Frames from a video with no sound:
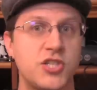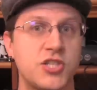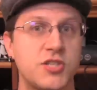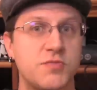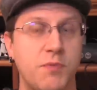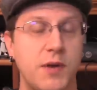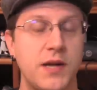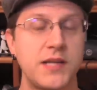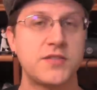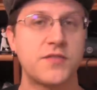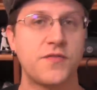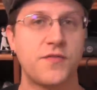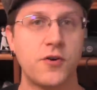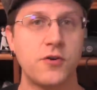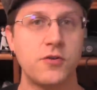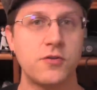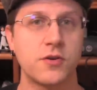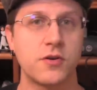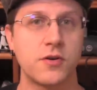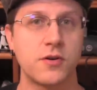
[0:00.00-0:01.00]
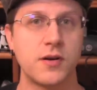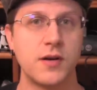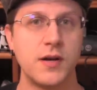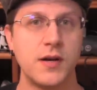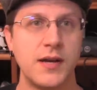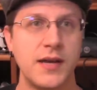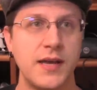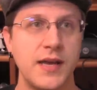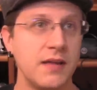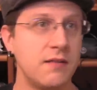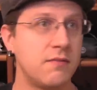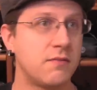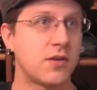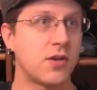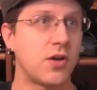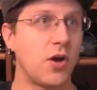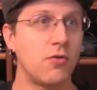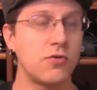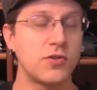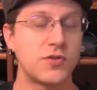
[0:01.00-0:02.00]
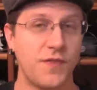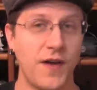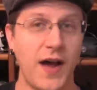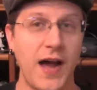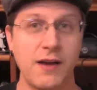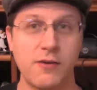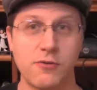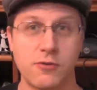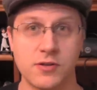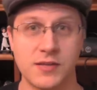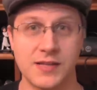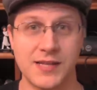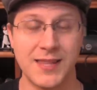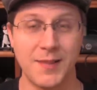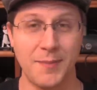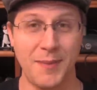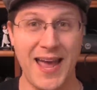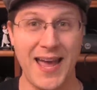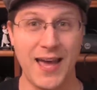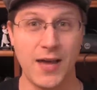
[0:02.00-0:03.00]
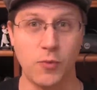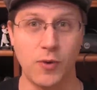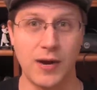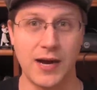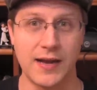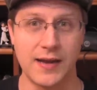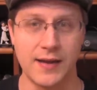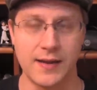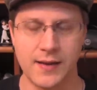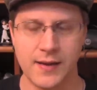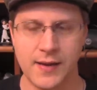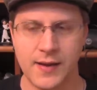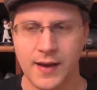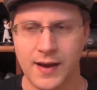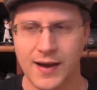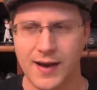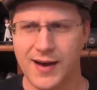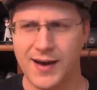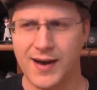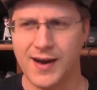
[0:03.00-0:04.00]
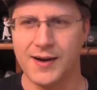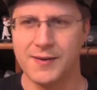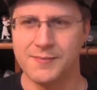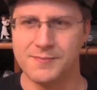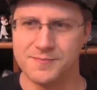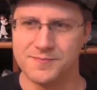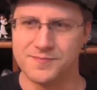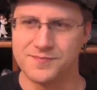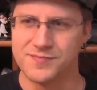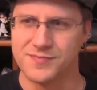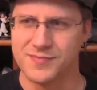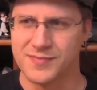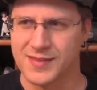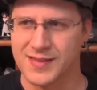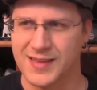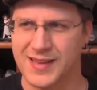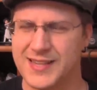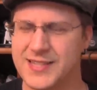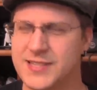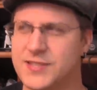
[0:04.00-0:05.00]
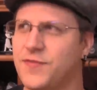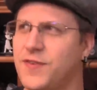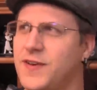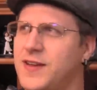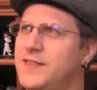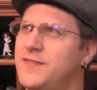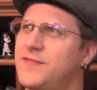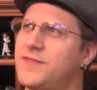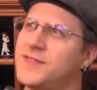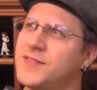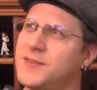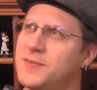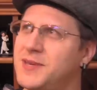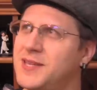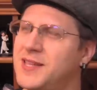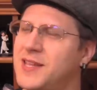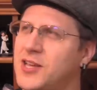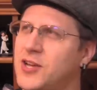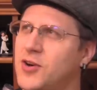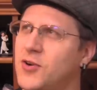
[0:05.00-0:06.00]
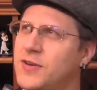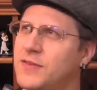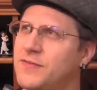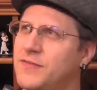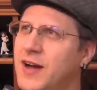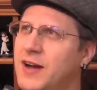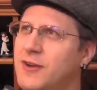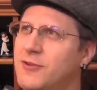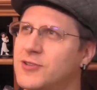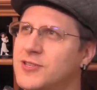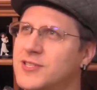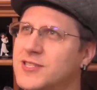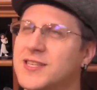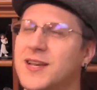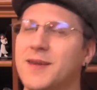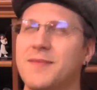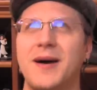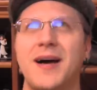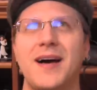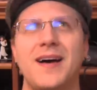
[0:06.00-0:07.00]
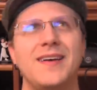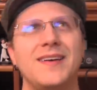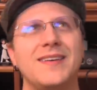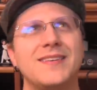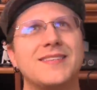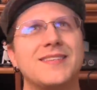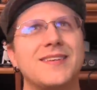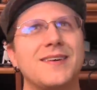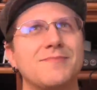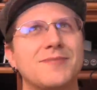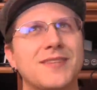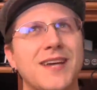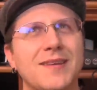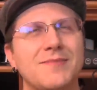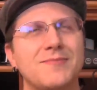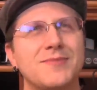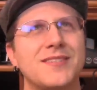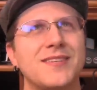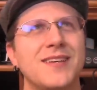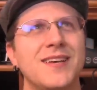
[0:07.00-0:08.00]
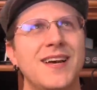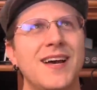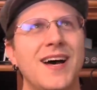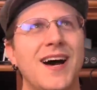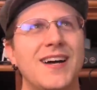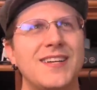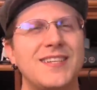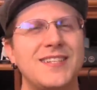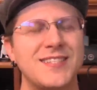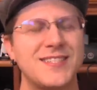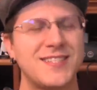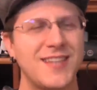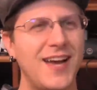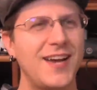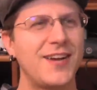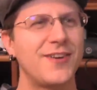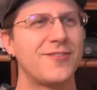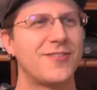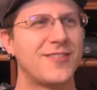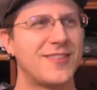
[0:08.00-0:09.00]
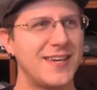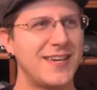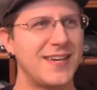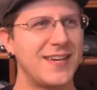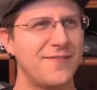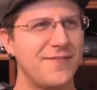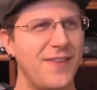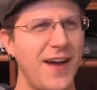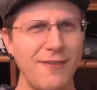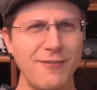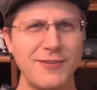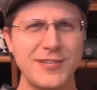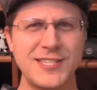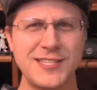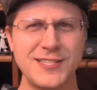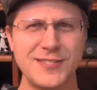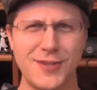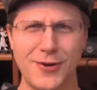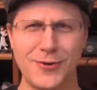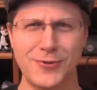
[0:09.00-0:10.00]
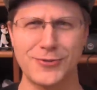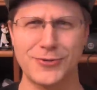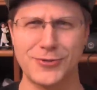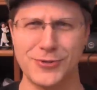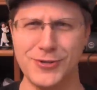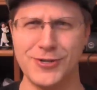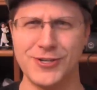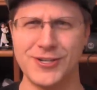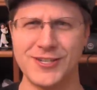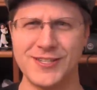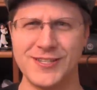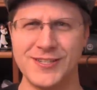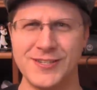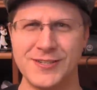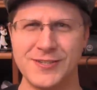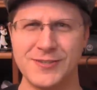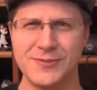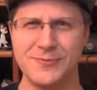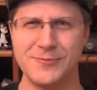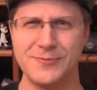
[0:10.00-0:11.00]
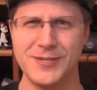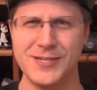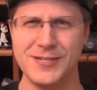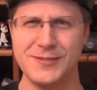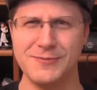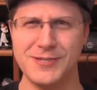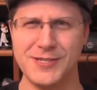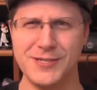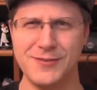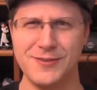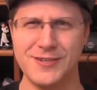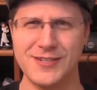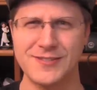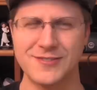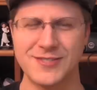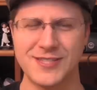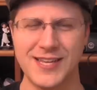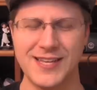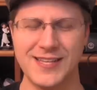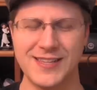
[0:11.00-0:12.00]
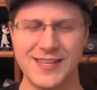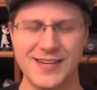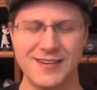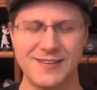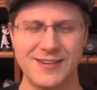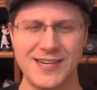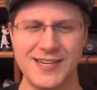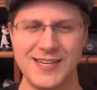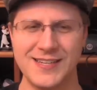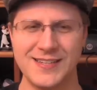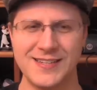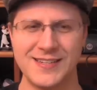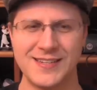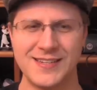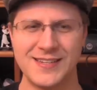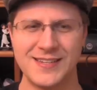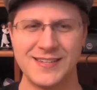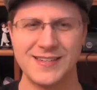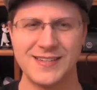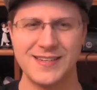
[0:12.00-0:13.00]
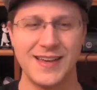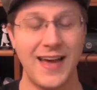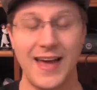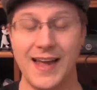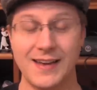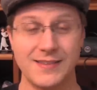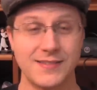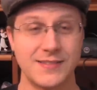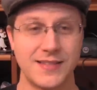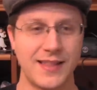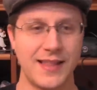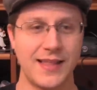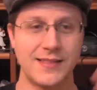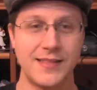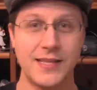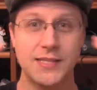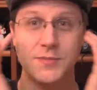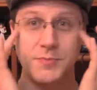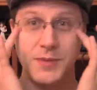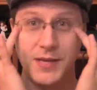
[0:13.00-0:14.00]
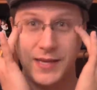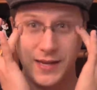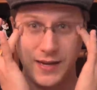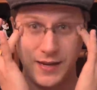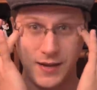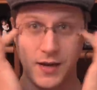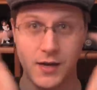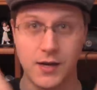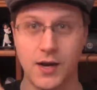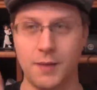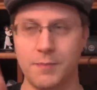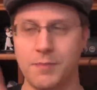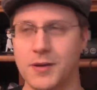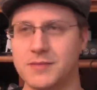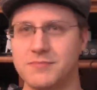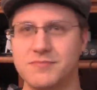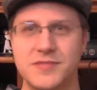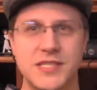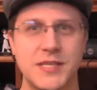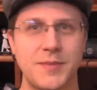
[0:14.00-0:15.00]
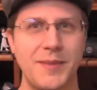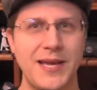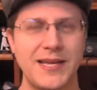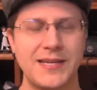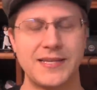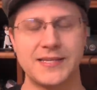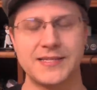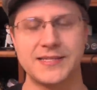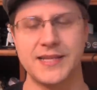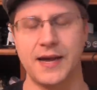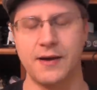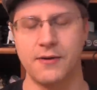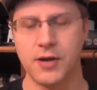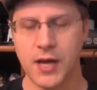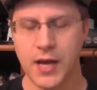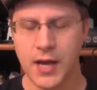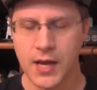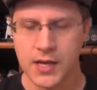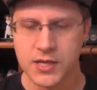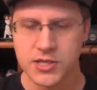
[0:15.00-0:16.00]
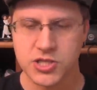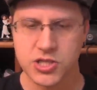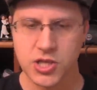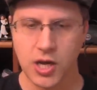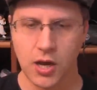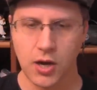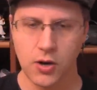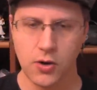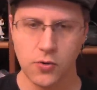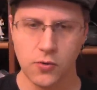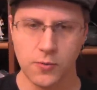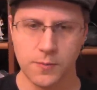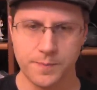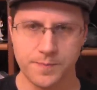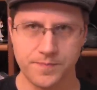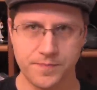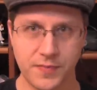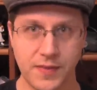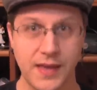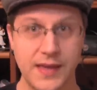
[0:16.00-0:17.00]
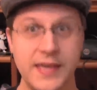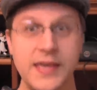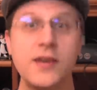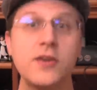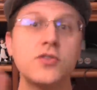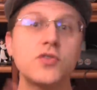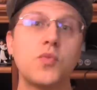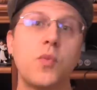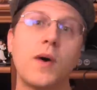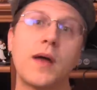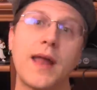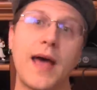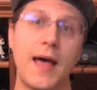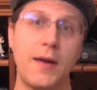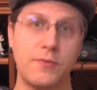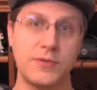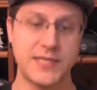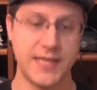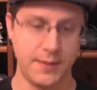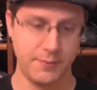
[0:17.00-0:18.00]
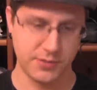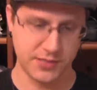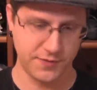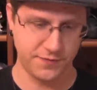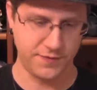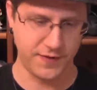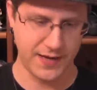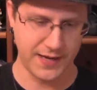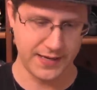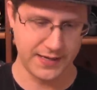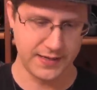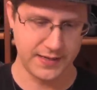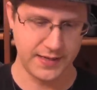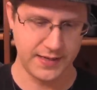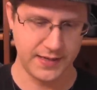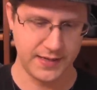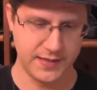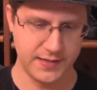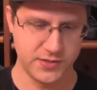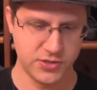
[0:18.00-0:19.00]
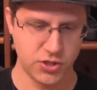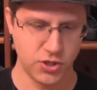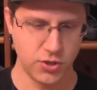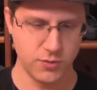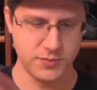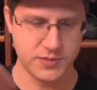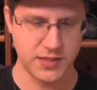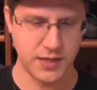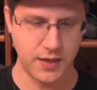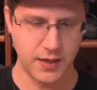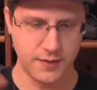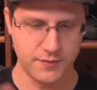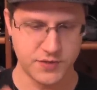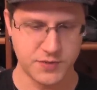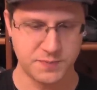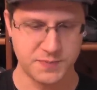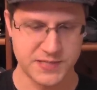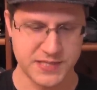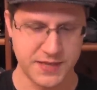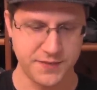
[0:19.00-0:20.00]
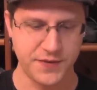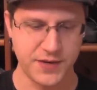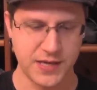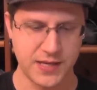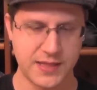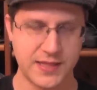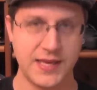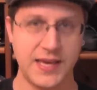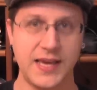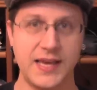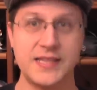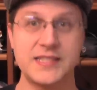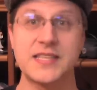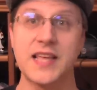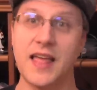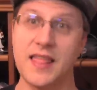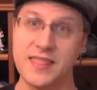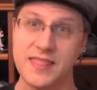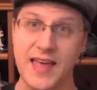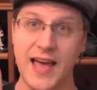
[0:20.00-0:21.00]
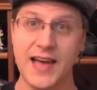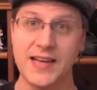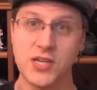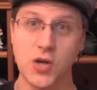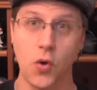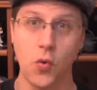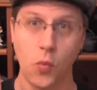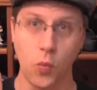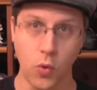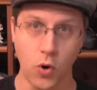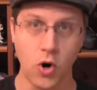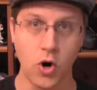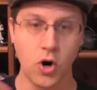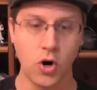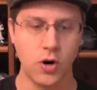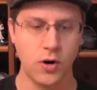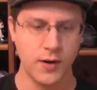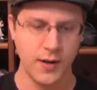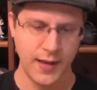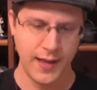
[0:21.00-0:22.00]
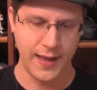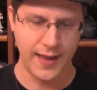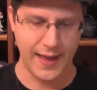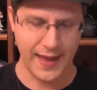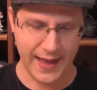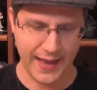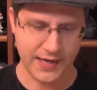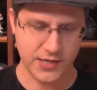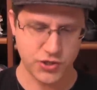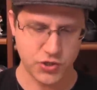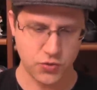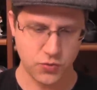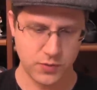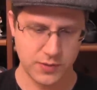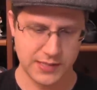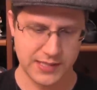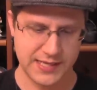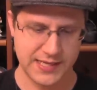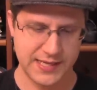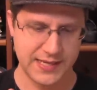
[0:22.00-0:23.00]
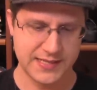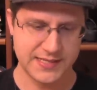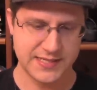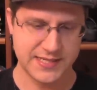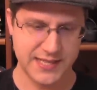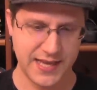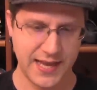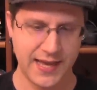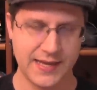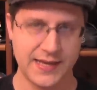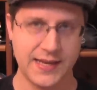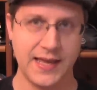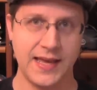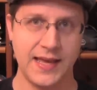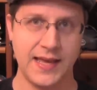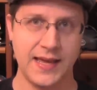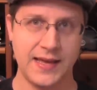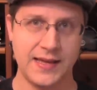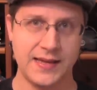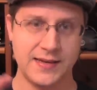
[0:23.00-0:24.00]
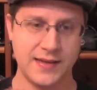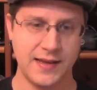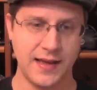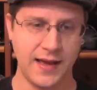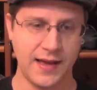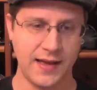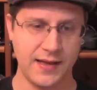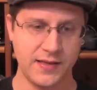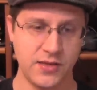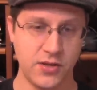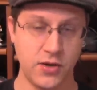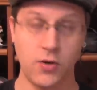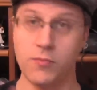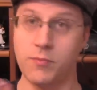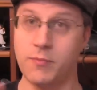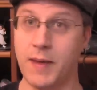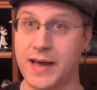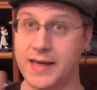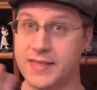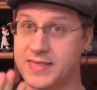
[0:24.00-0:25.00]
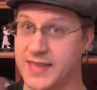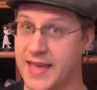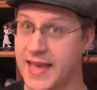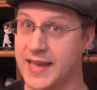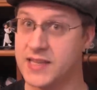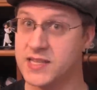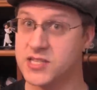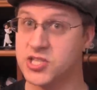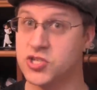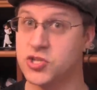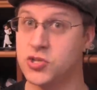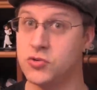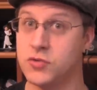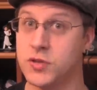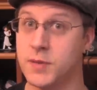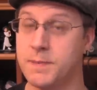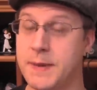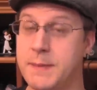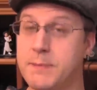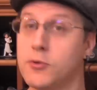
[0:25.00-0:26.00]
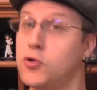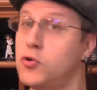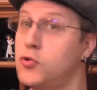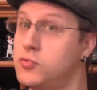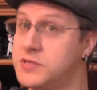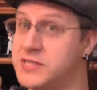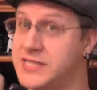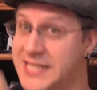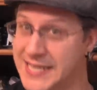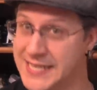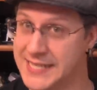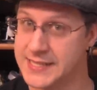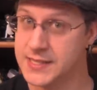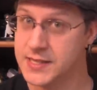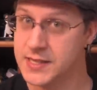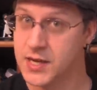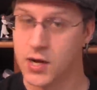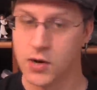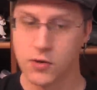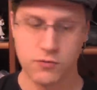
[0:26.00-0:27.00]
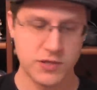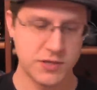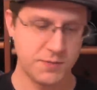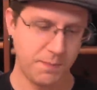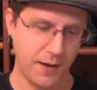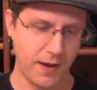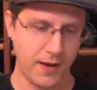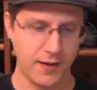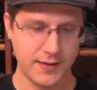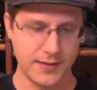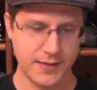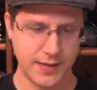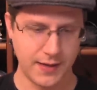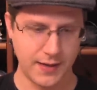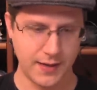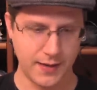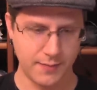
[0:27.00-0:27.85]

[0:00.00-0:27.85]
just spreads further. It goes viral in the bad way. It is funny to me that going viral is sometimes a desired thing. Viruses aren't good. We do understand that, right? That's me getting hung up on semantics now. So here's what I was able to find in terms of specific things that were actually said. And, my thanks to the people who did respond